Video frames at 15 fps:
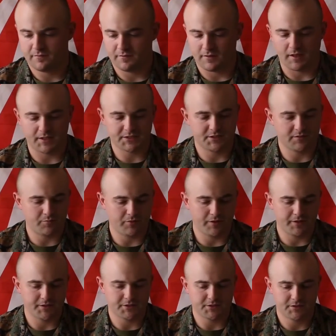locks into
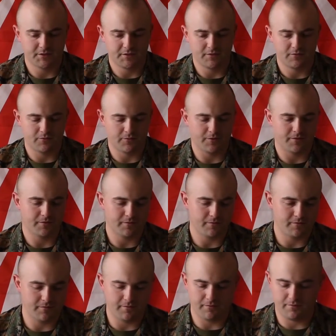place. Or,
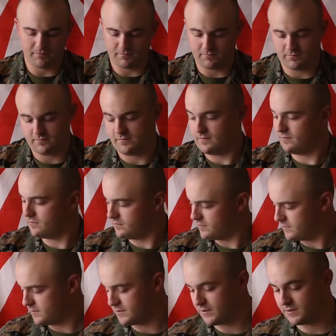
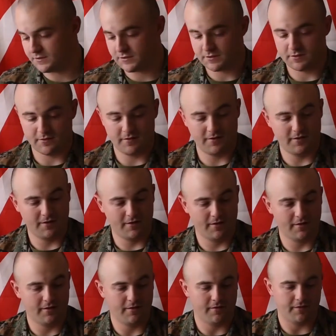jeez.
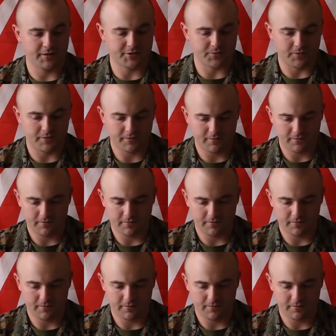This one